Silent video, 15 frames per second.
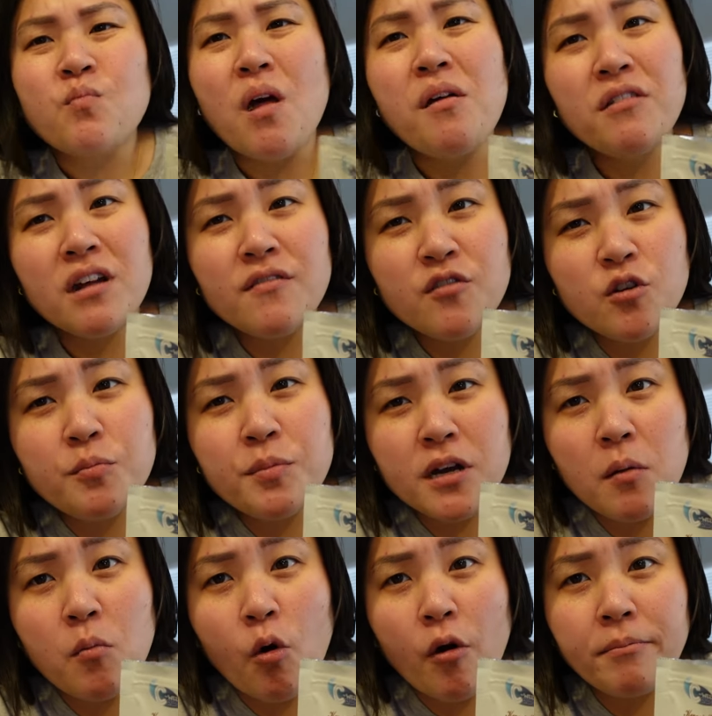I think I have to go pick
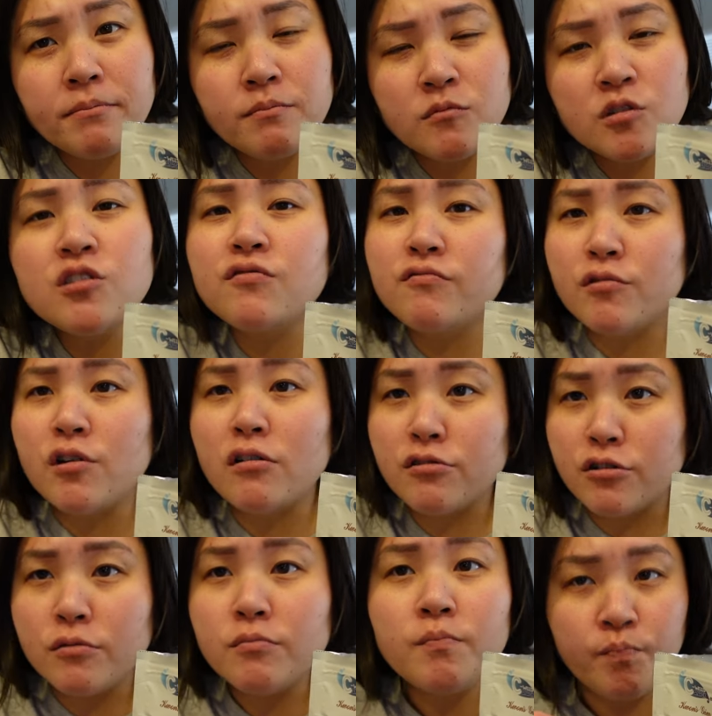up more. They're from
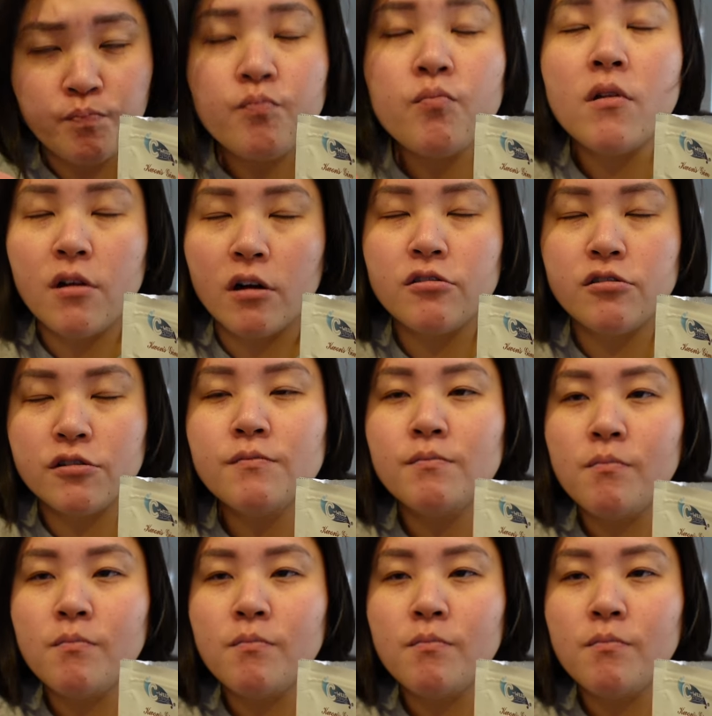Costco. Yes.